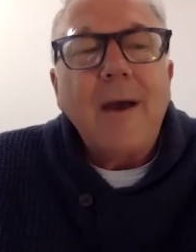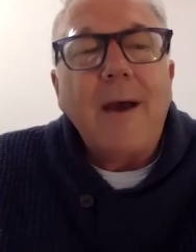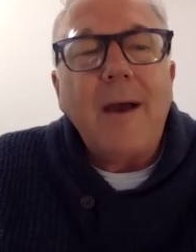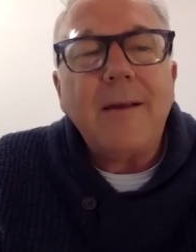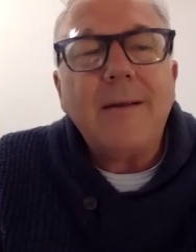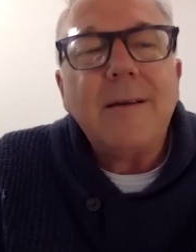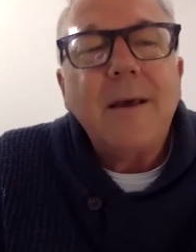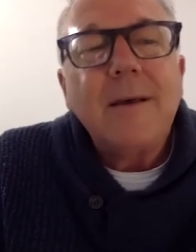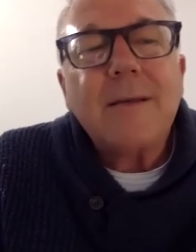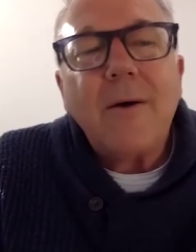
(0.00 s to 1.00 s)
And
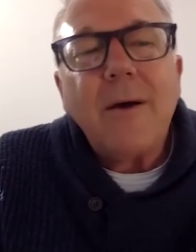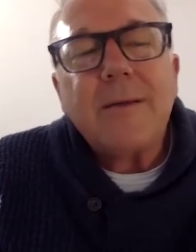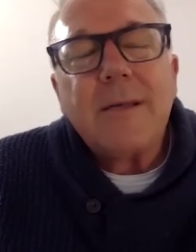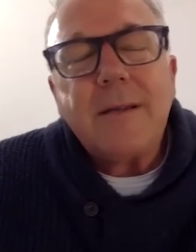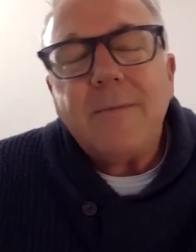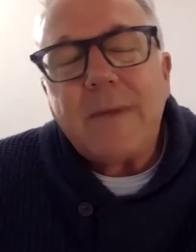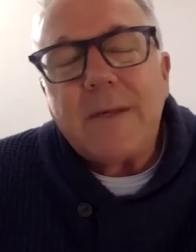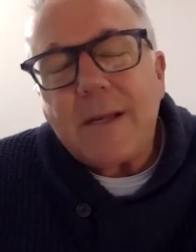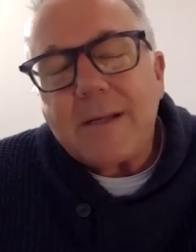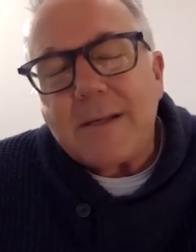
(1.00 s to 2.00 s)
so I said Then
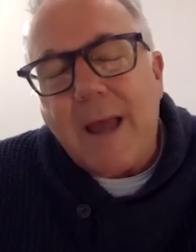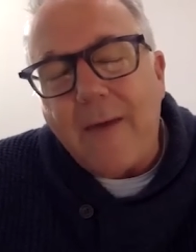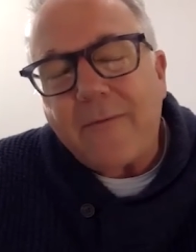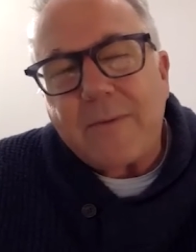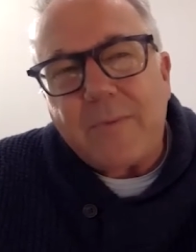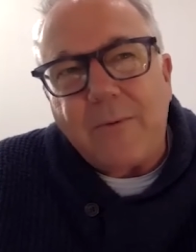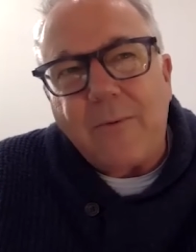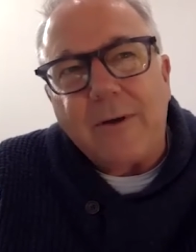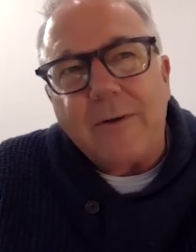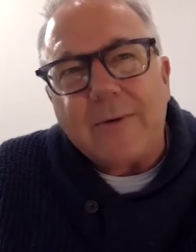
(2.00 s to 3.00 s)
This doesn't have to be
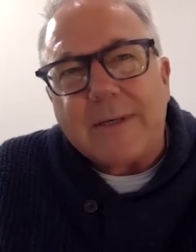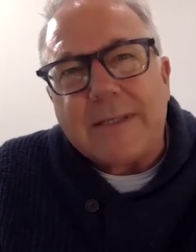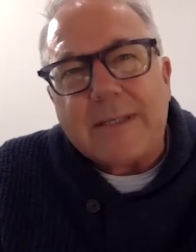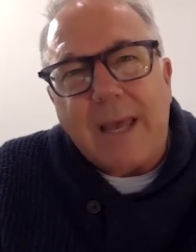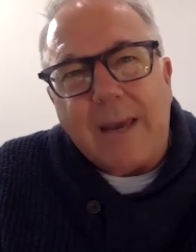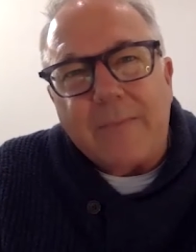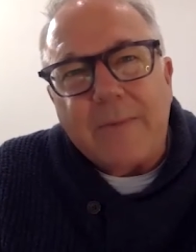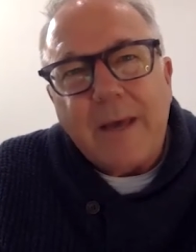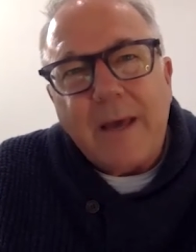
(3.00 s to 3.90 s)
what you accept,